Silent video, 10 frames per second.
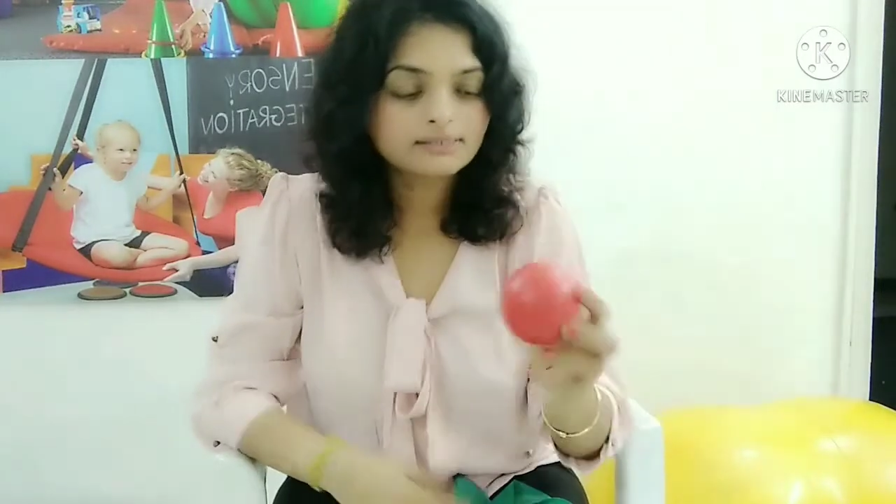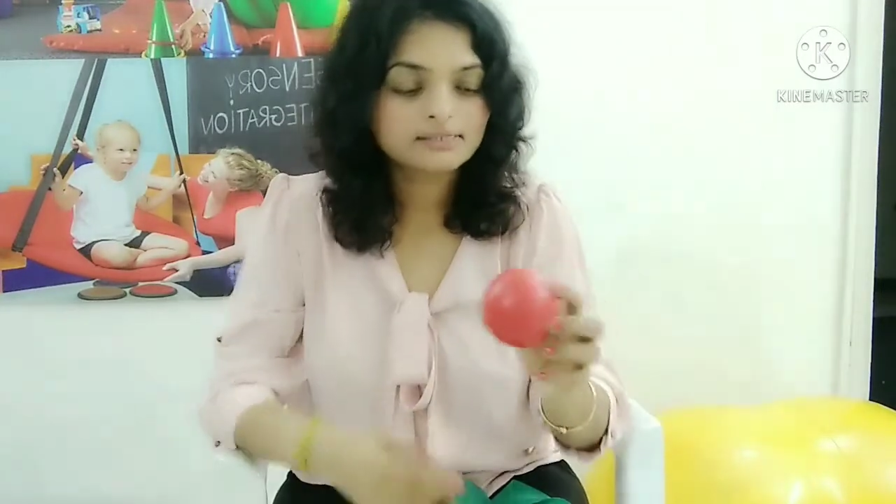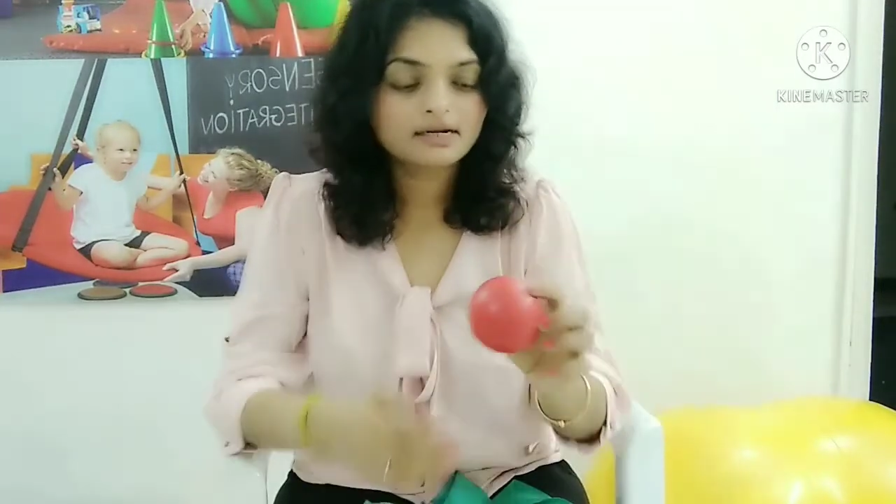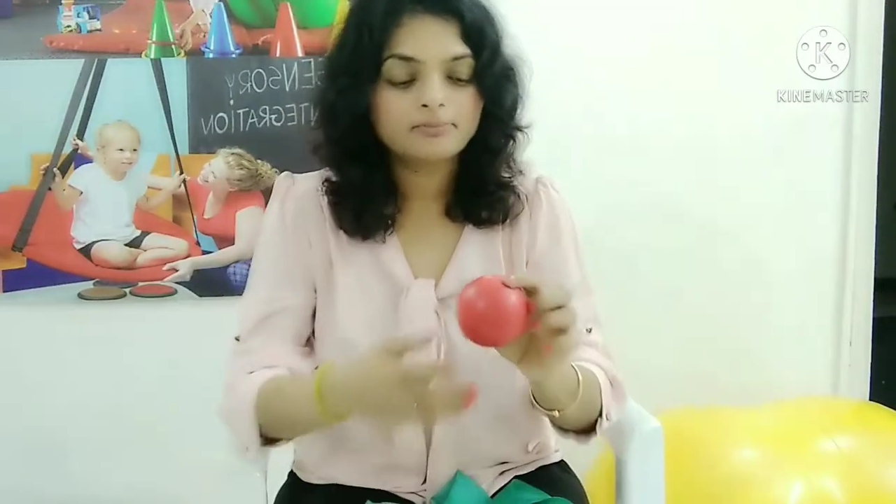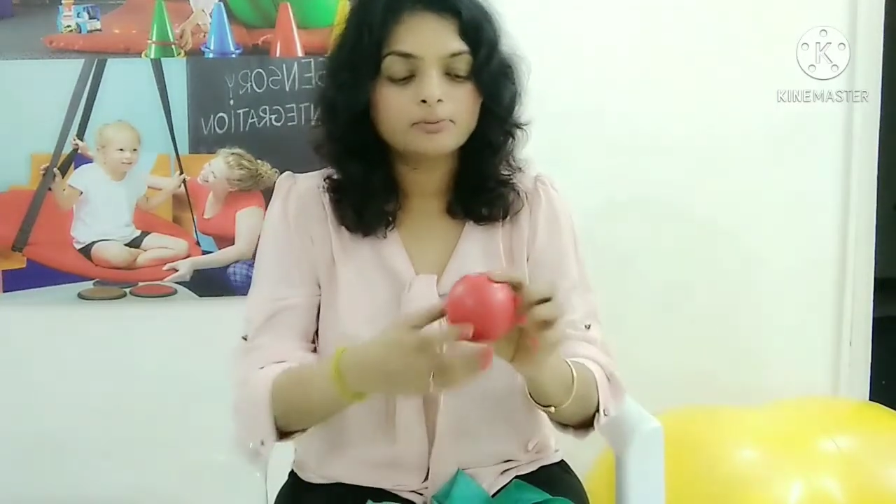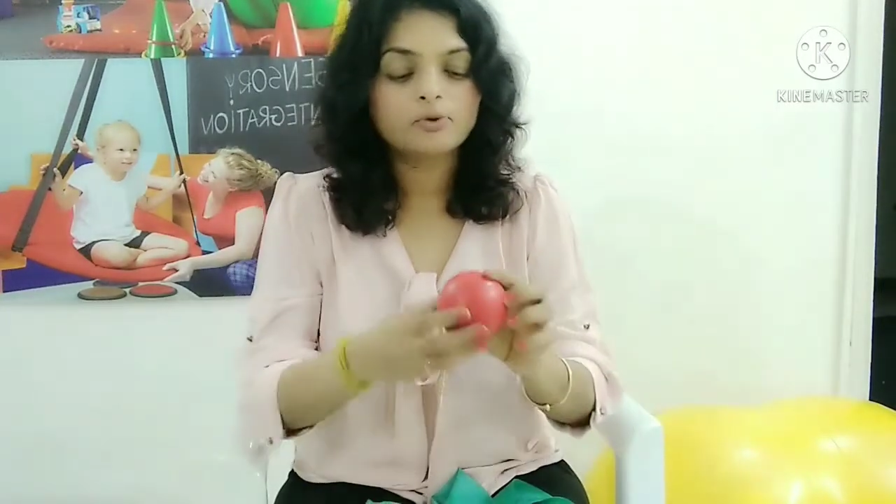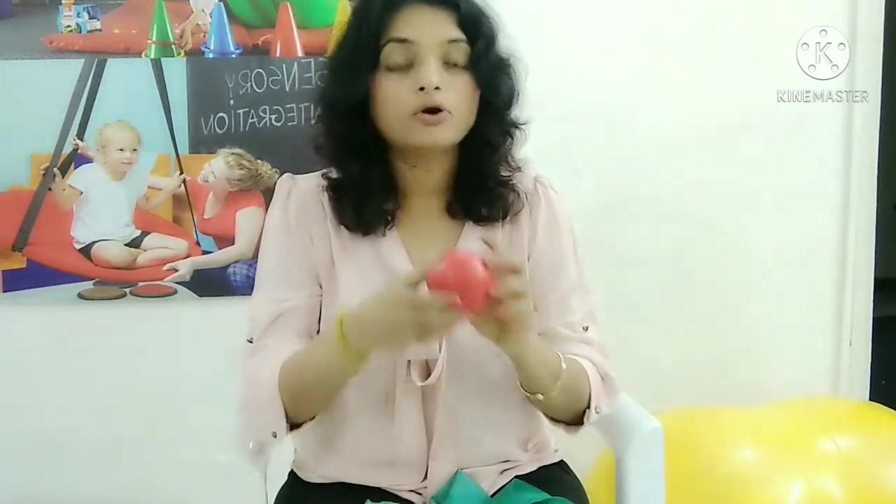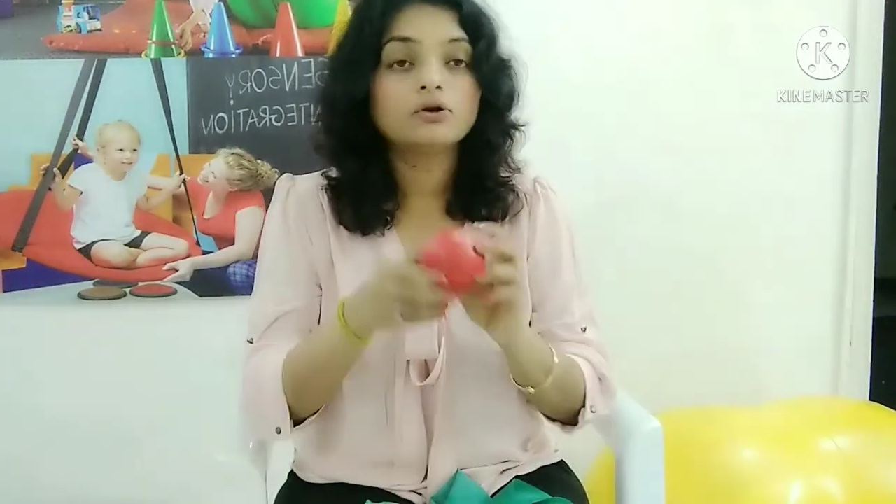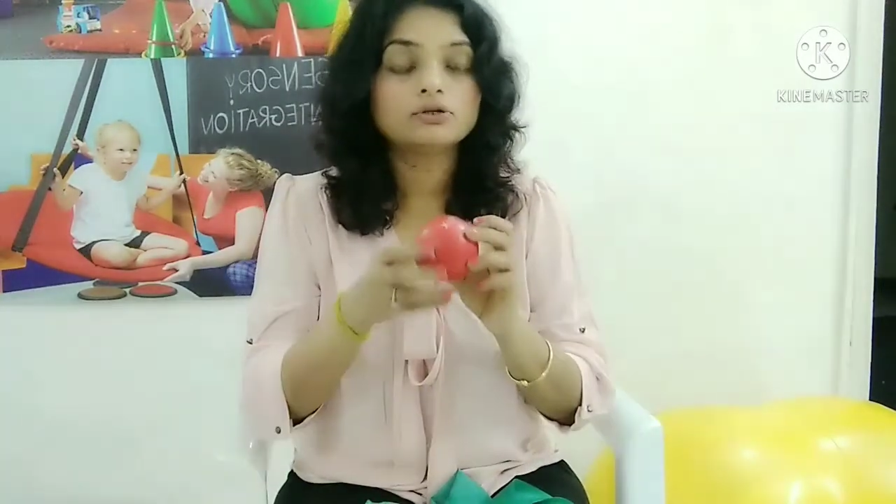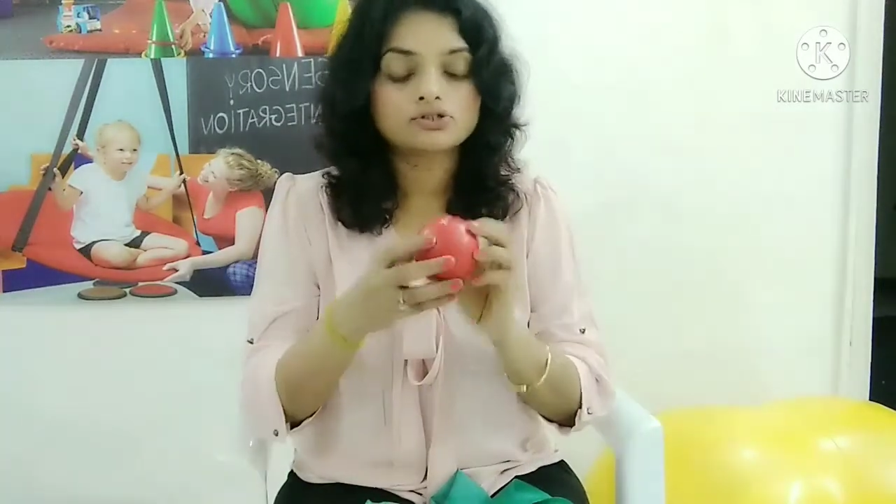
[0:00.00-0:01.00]
It's a rubber
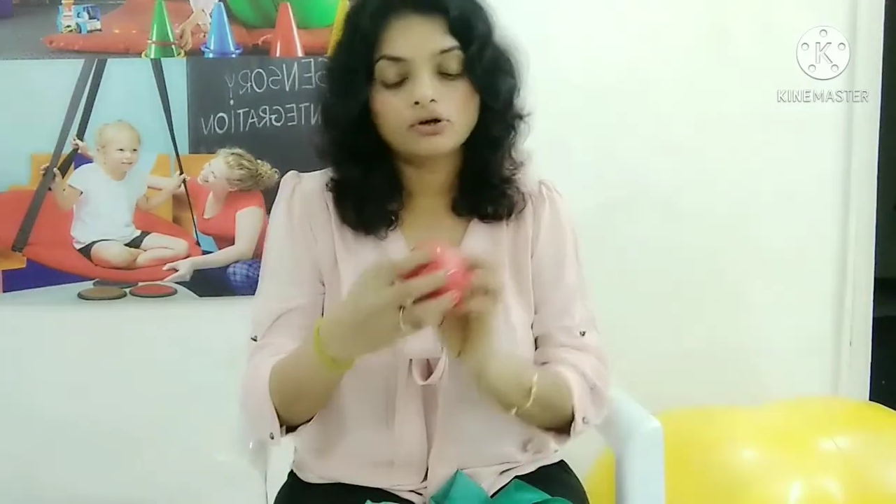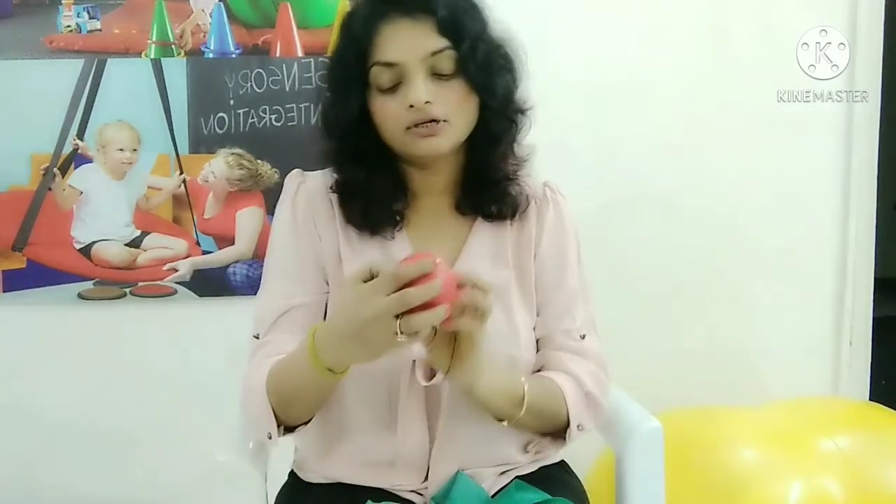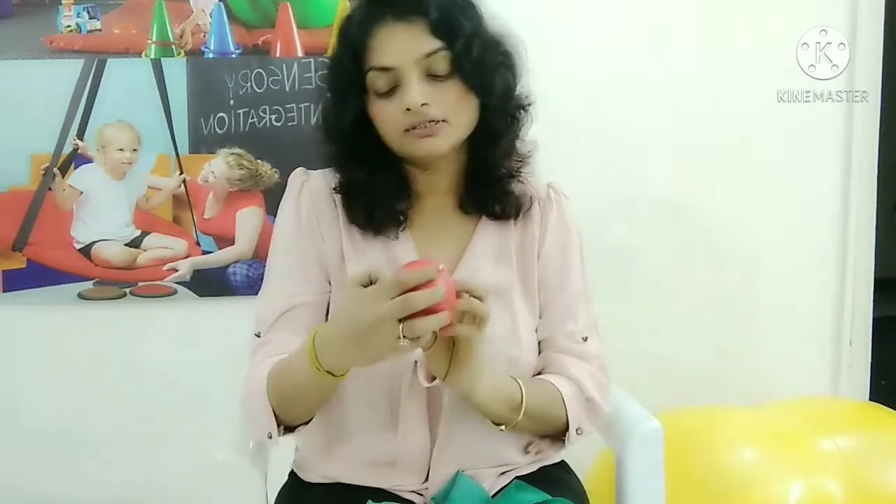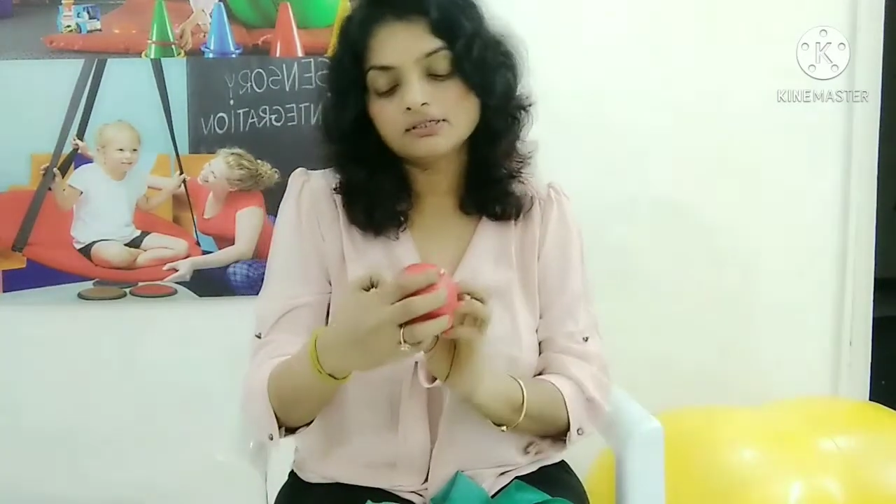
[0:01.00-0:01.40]
ball, it's called